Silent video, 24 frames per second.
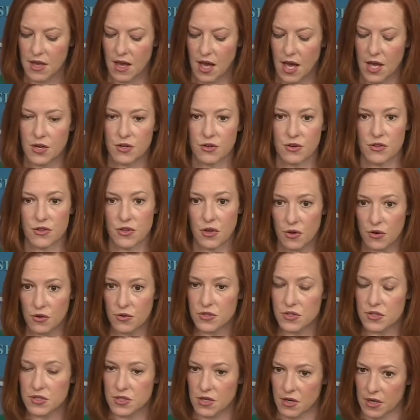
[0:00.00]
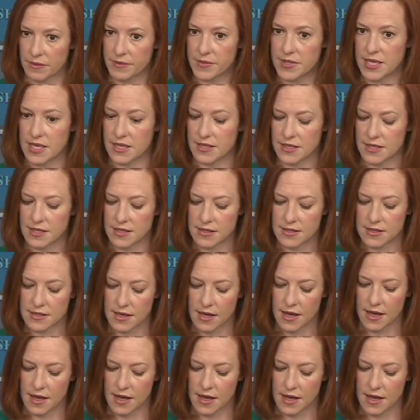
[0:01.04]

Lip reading: Under those circumstances,